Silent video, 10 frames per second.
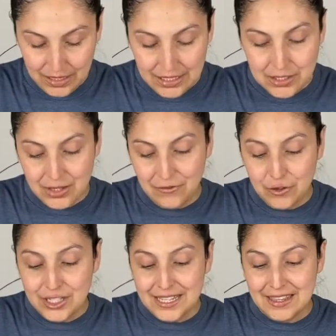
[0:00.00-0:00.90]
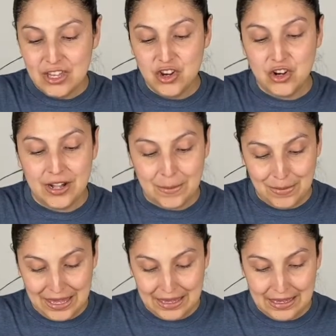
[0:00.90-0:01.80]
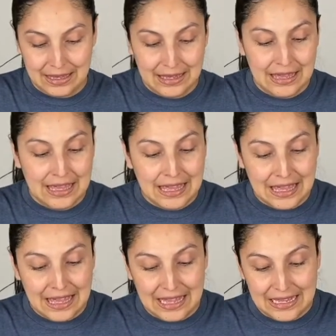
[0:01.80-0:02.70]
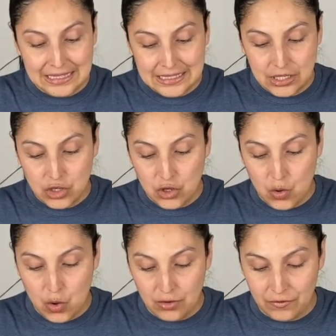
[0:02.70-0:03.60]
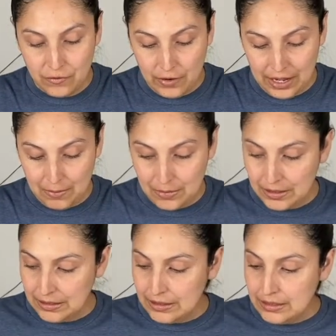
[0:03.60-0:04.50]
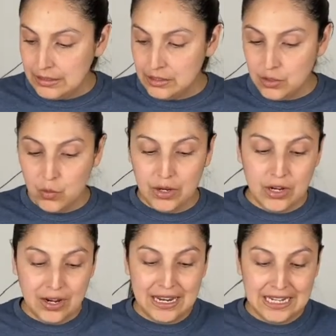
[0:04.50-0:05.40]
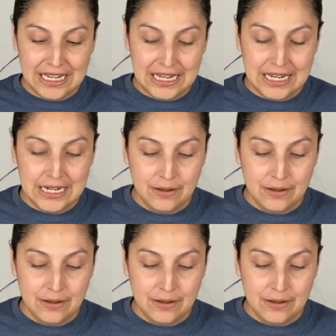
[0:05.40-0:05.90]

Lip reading: So the first thing that you're gonna make is your frame. So we're gonna need